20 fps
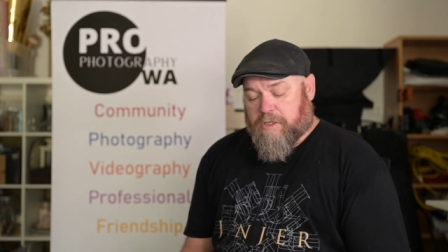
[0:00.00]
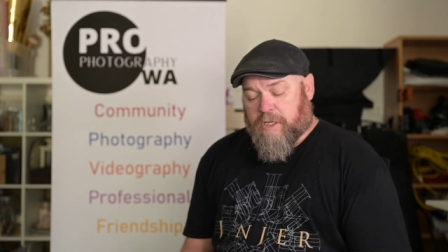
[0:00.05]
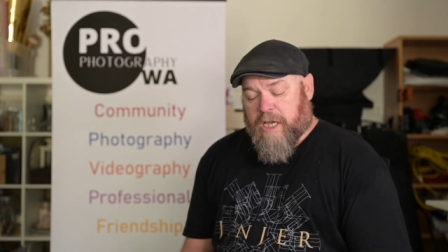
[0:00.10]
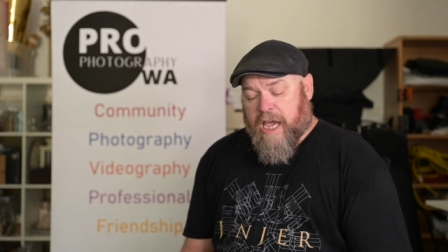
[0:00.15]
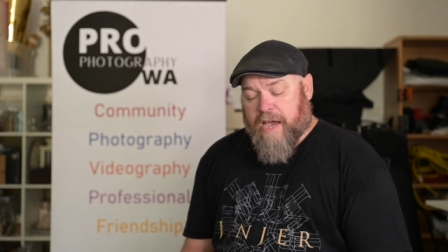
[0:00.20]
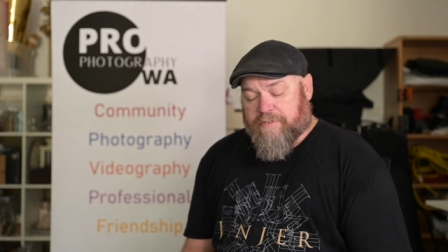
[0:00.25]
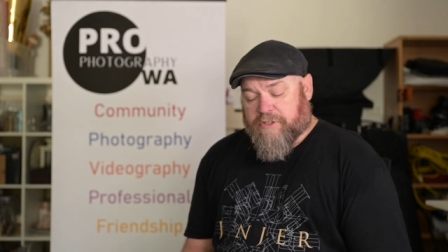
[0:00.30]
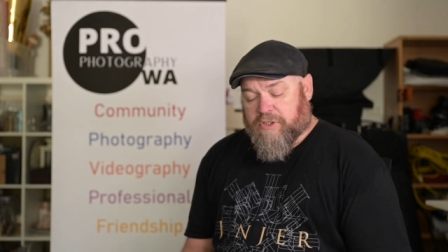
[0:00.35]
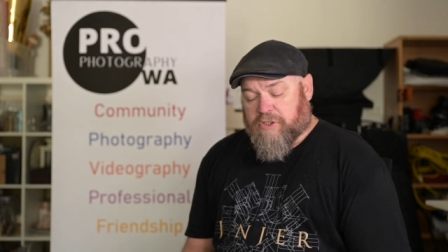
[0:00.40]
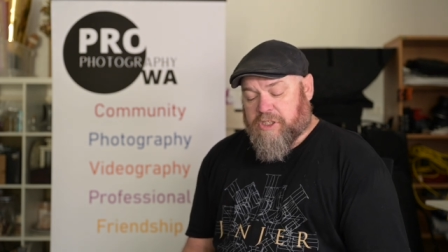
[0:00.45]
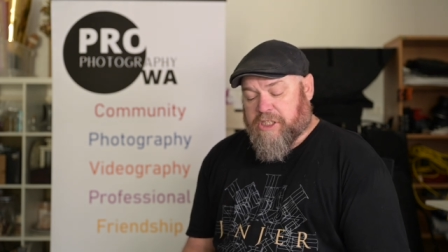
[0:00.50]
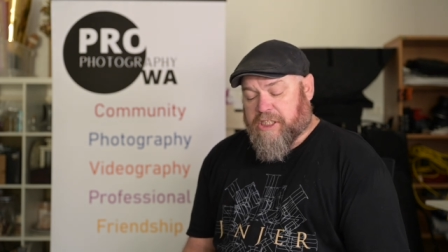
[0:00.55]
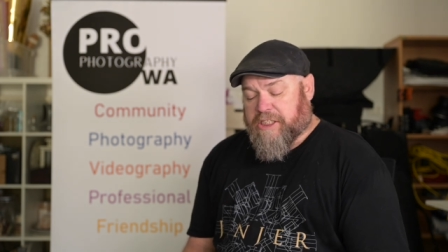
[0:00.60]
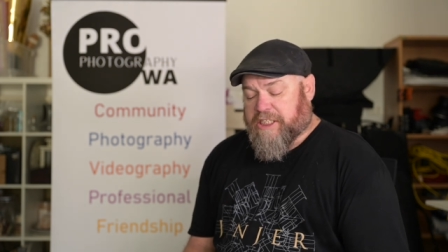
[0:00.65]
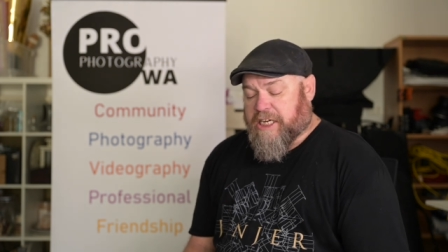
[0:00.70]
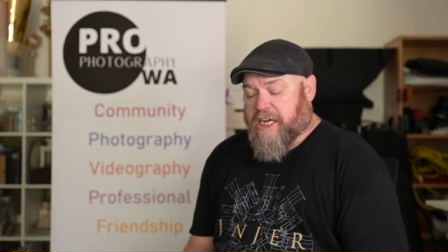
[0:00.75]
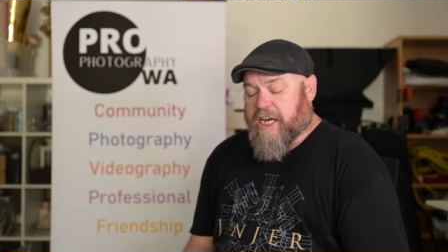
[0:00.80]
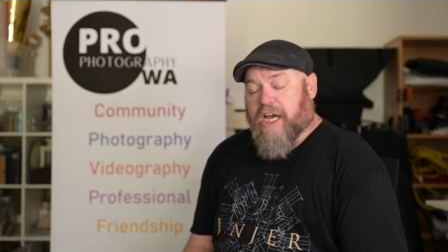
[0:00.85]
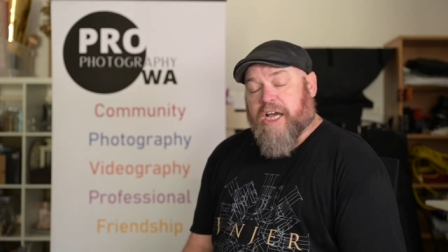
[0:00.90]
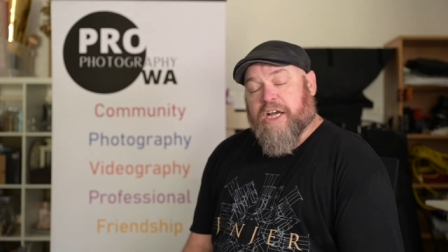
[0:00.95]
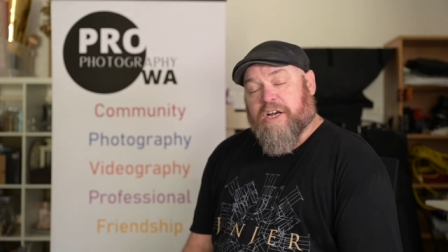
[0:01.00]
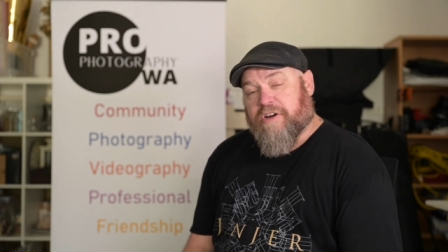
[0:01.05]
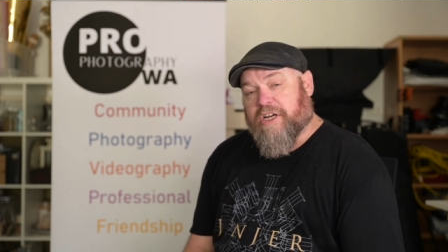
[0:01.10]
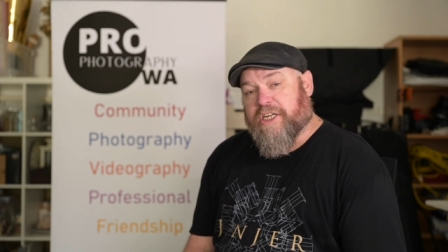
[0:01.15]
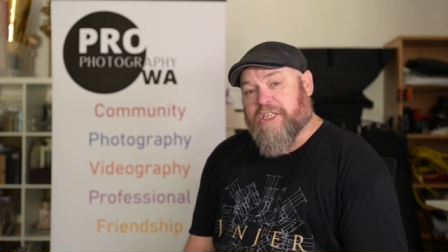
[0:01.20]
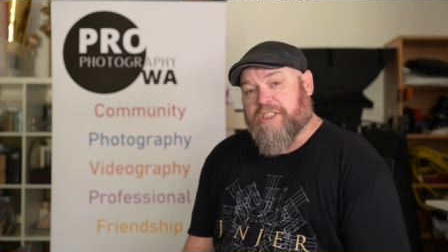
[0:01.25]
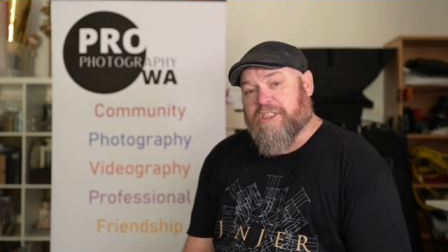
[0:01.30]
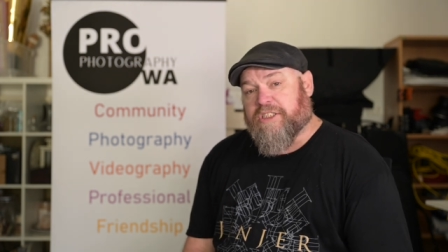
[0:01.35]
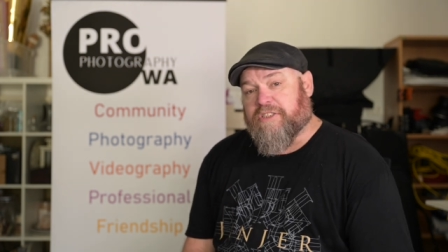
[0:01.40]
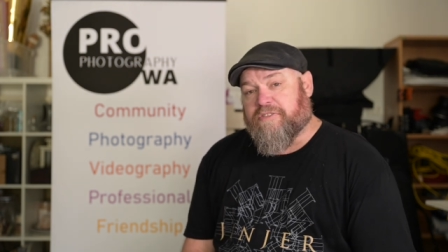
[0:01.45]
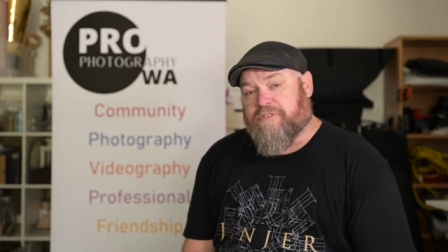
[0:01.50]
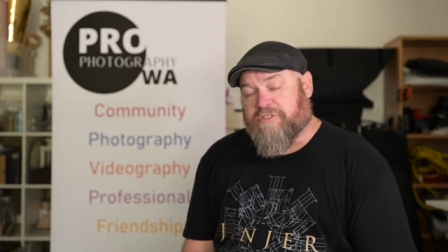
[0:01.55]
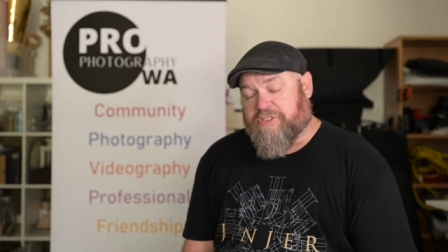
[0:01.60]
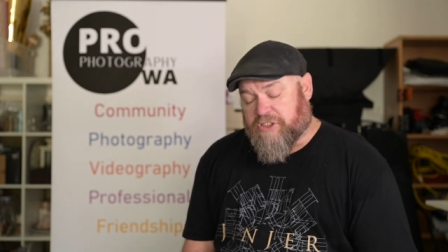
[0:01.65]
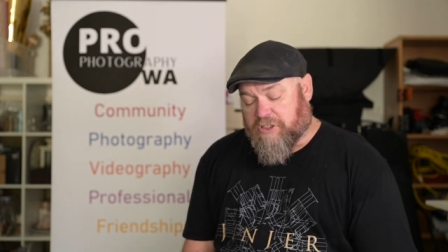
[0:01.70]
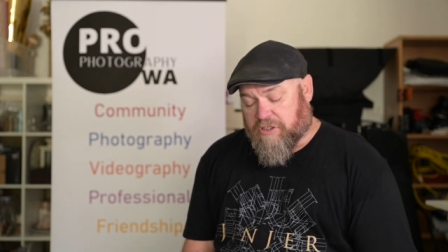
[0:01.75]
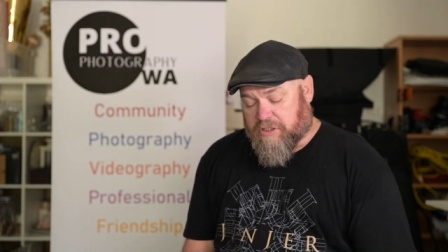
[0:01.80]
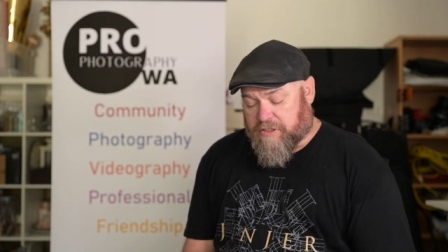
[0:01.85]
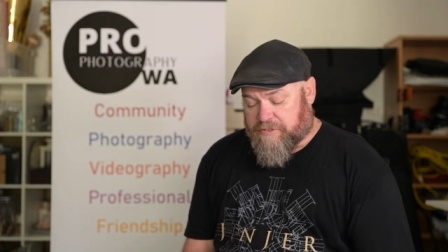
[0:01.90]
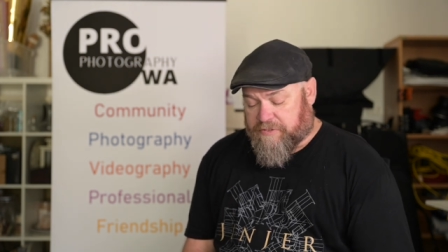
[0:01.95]
have a look at our Accredited
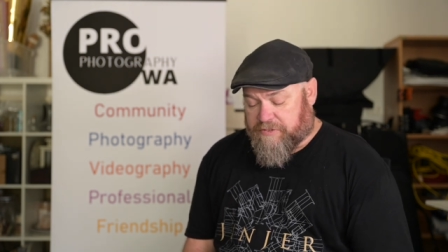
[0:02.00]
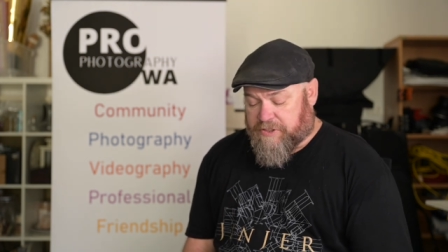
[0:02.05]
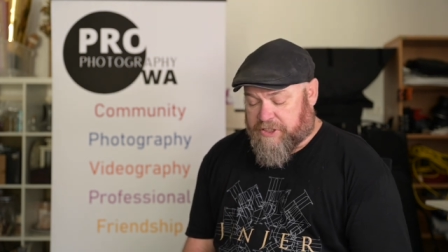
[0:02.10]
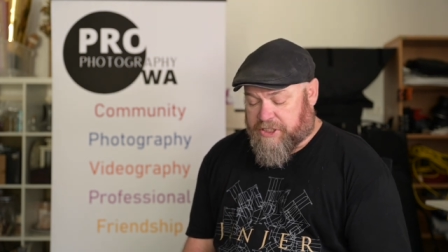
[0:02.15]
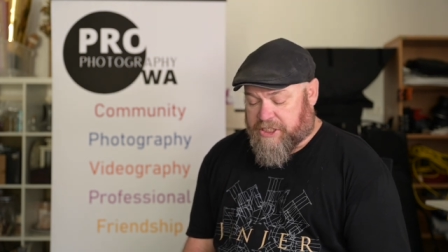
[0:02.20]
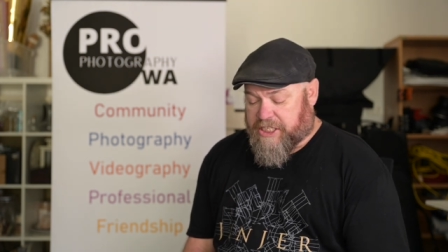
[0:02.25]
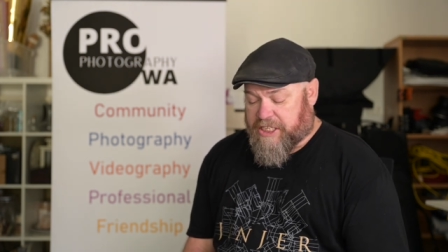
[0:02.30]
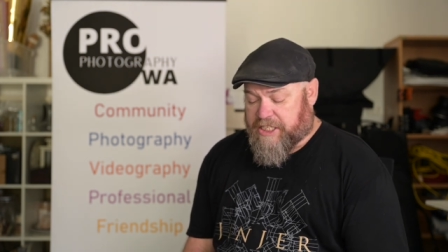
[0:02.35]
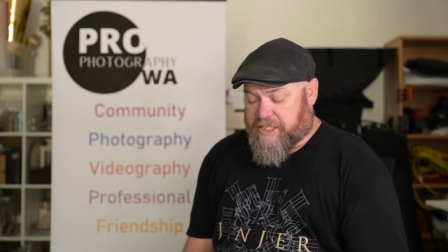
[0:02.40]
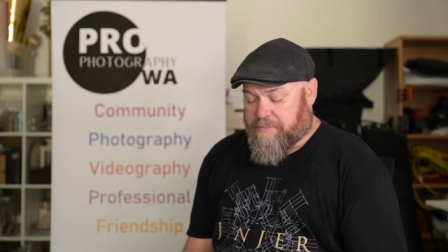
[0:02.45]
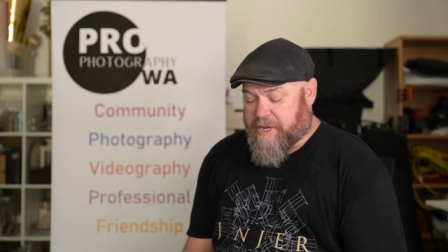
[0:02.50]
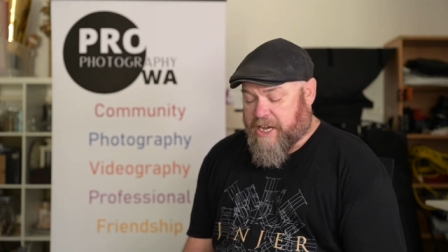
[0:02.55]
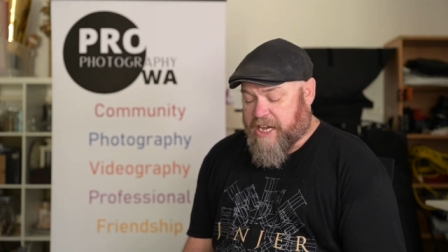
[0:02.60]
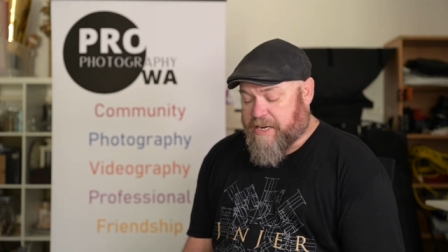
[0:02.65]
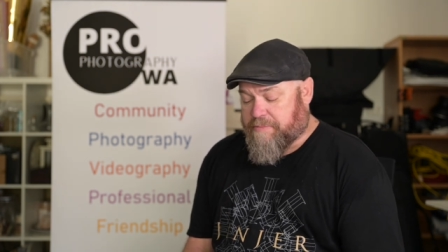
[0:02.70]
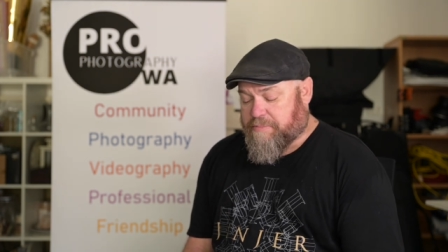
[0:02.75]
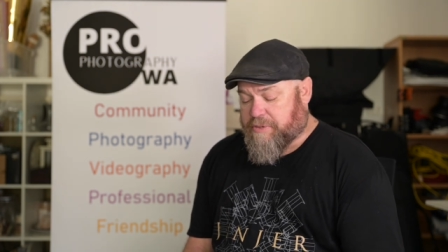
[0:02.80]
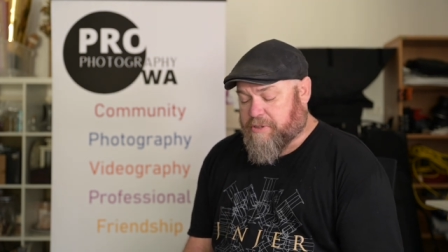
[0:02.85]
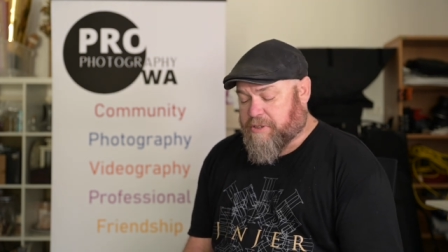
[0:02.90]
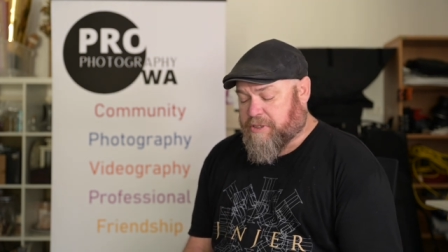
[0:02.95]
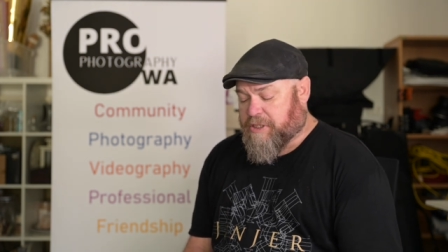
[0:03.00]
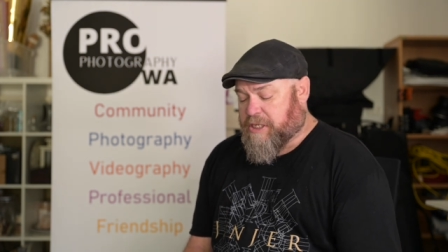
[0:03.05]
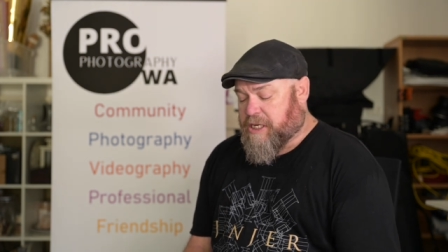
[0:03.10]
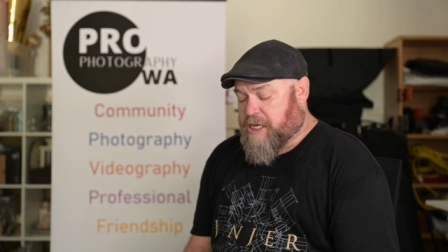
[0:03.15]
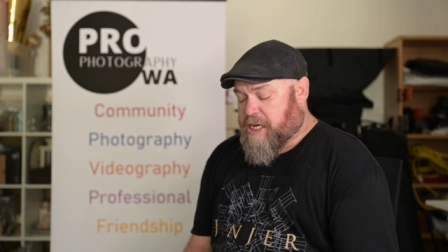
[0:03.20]
Photographer Scheme Handbook.